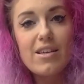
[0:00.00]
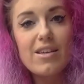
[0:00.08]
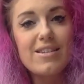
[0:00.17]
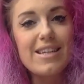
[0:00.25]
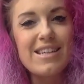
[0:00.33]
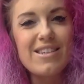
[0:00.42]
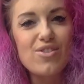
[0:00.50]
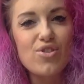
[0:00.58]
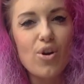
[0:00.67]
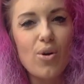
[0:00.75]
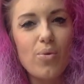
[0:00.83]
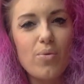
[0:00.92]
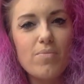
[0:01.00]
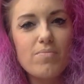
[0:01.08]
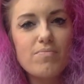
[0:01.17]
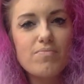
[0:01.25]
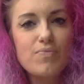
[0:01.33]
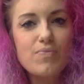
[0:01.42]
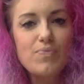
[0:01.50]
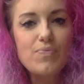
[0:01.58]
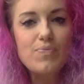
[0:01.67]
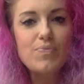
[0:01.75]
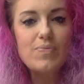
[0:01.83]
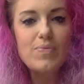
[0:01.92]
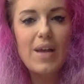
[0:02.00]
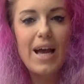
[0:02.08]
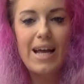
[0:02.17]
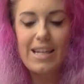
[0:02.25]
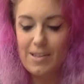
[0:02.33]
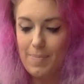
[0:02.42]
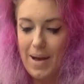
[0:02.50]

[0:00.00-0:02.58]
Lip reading: You didn't show, and